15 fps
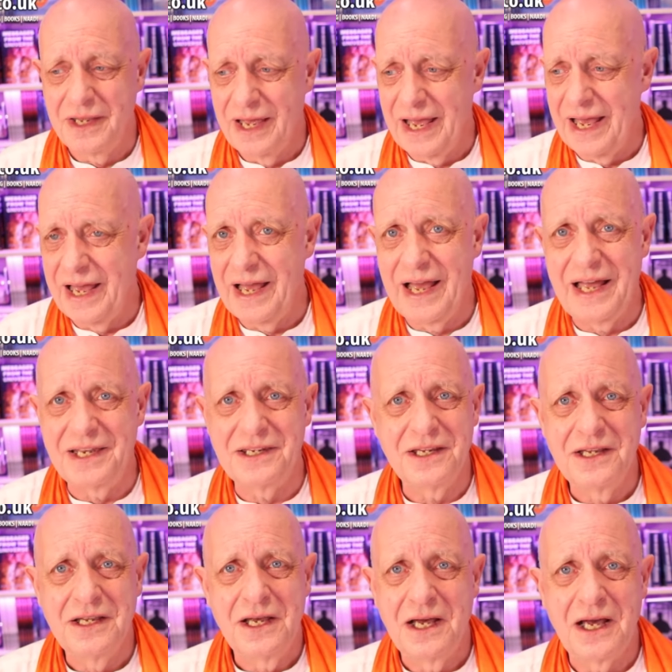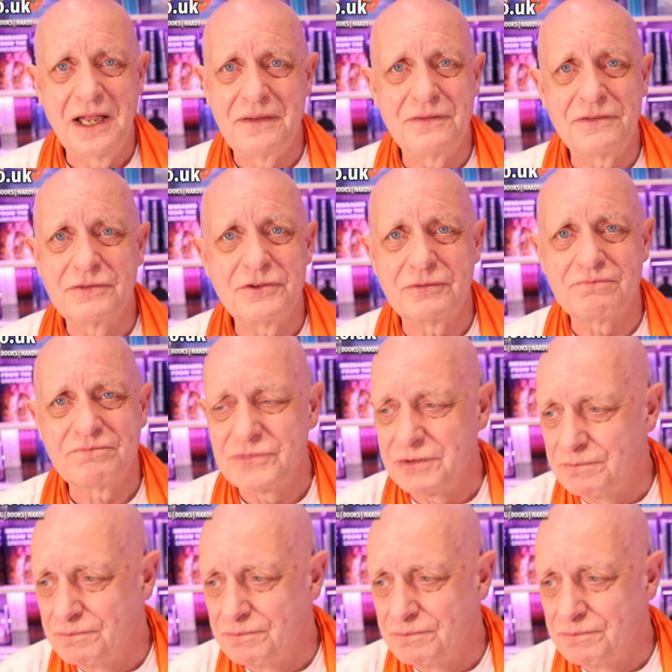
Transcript: uh, and and the the